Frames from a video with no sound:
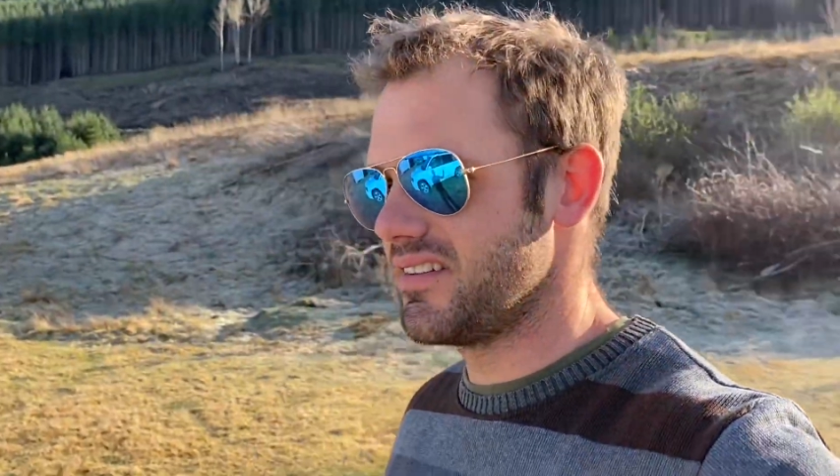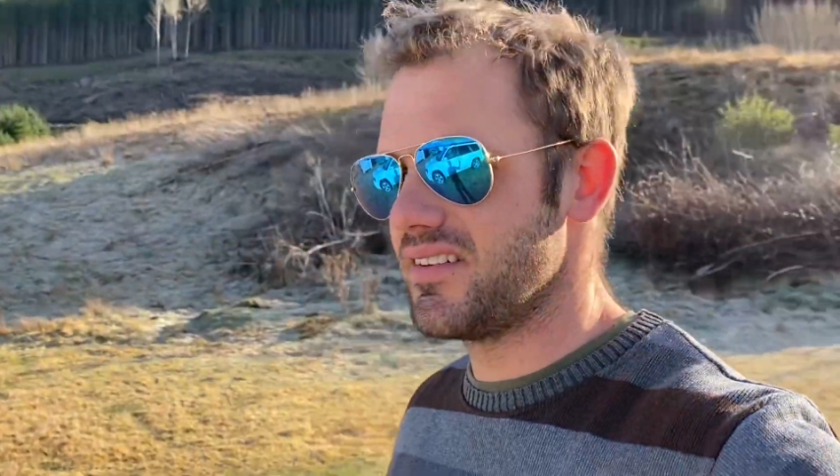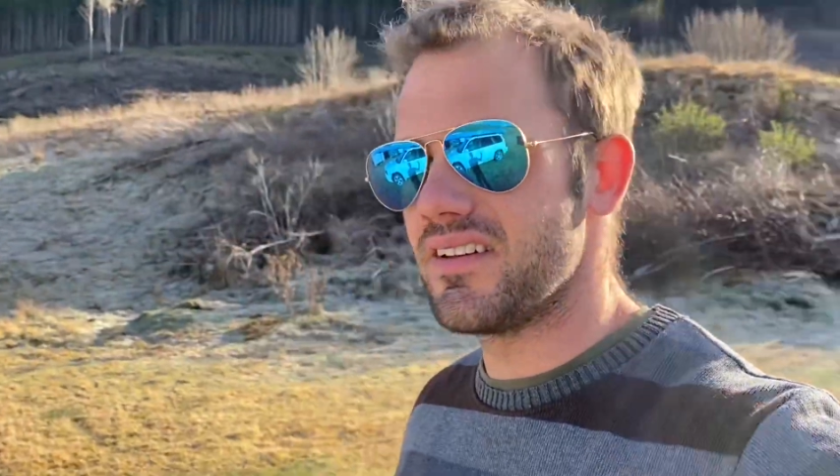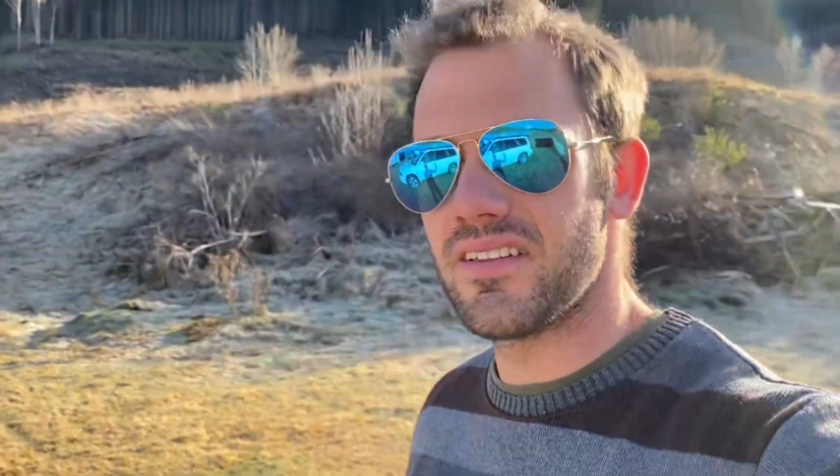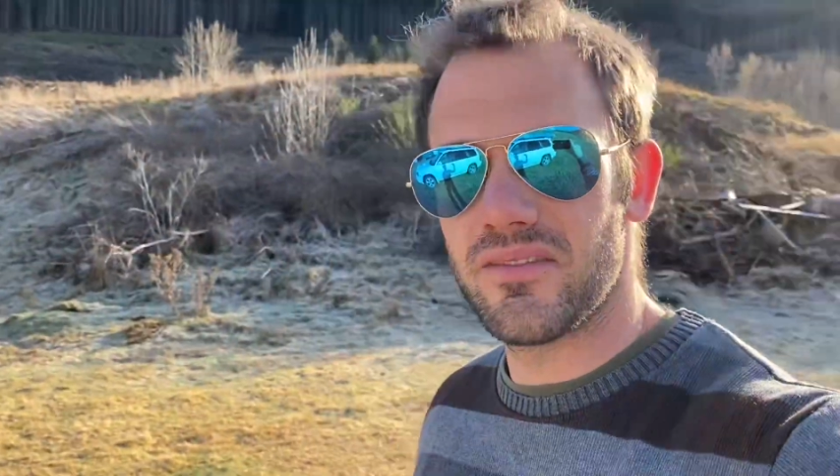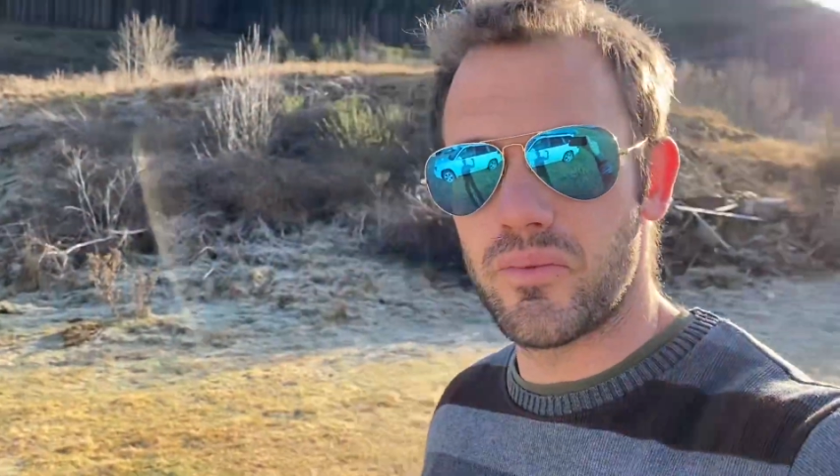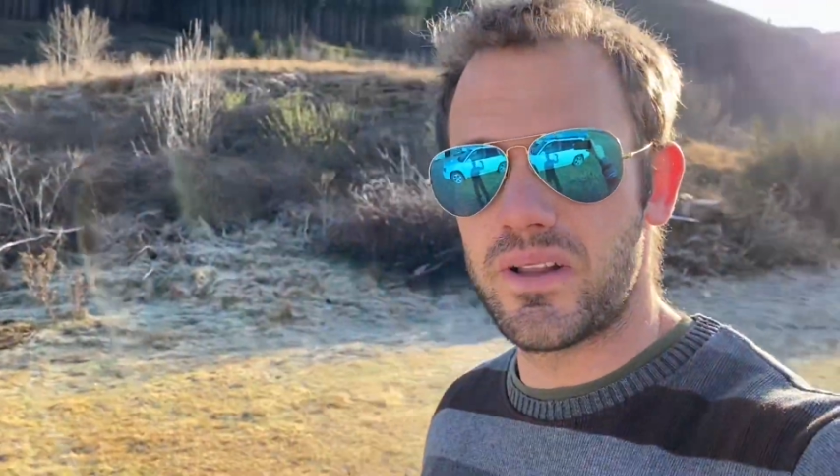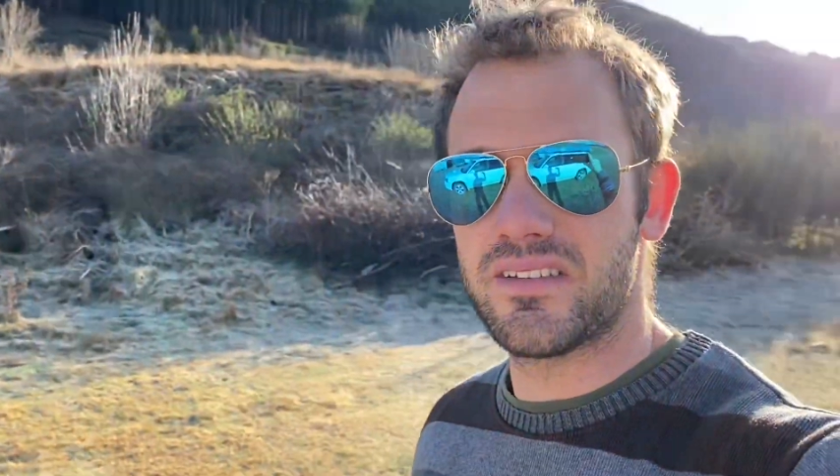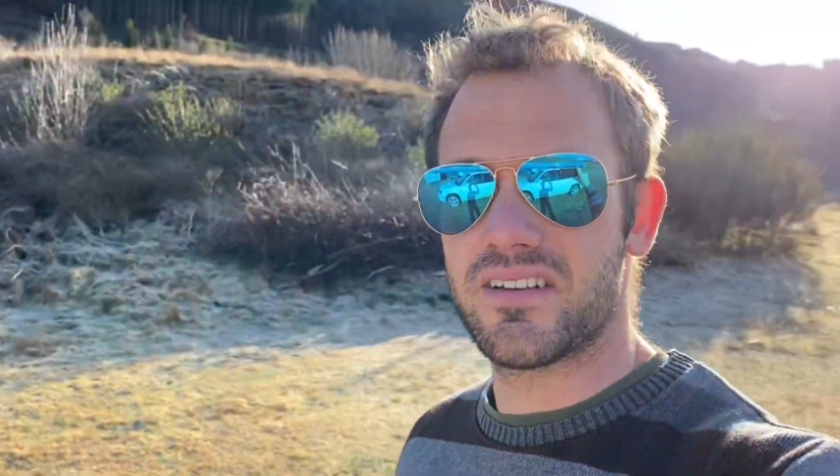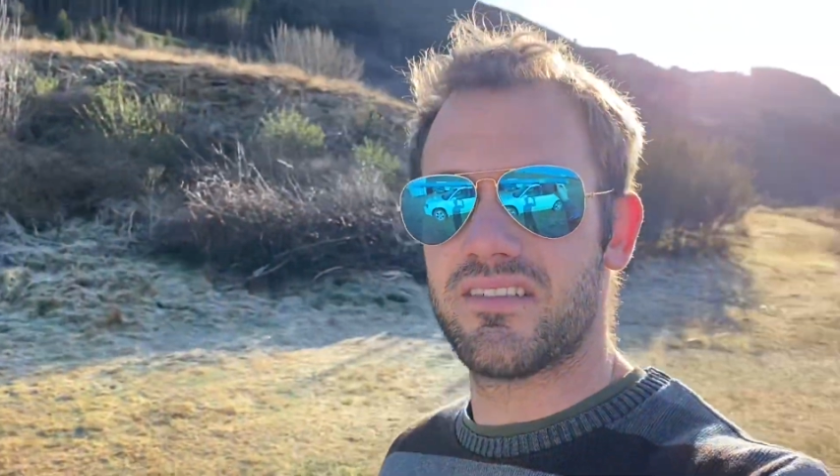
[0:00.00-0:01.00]
the
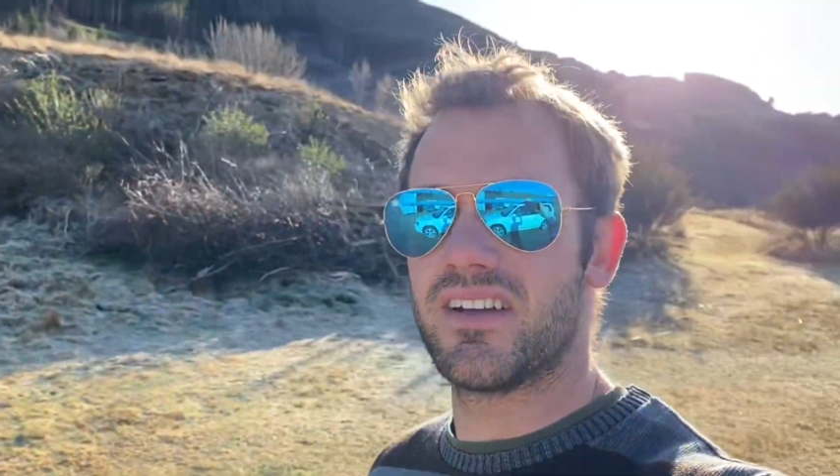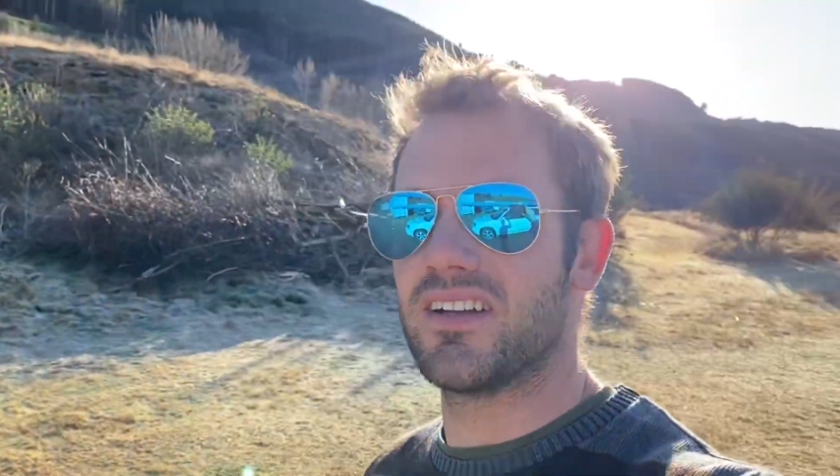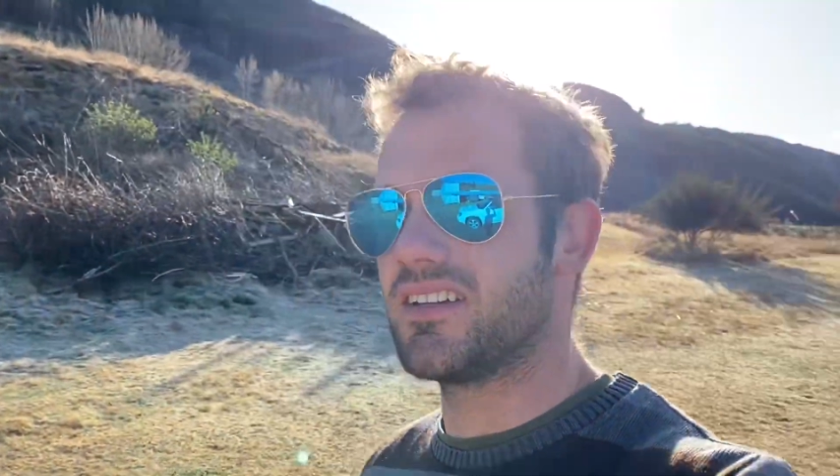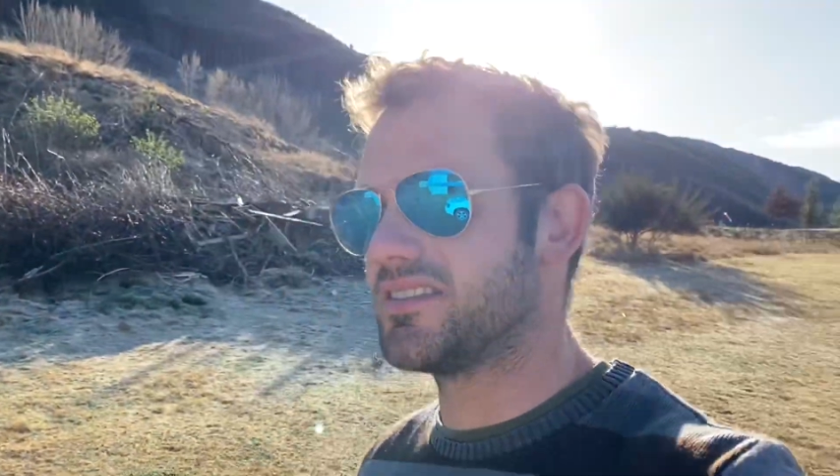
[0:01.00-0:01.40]
winter really.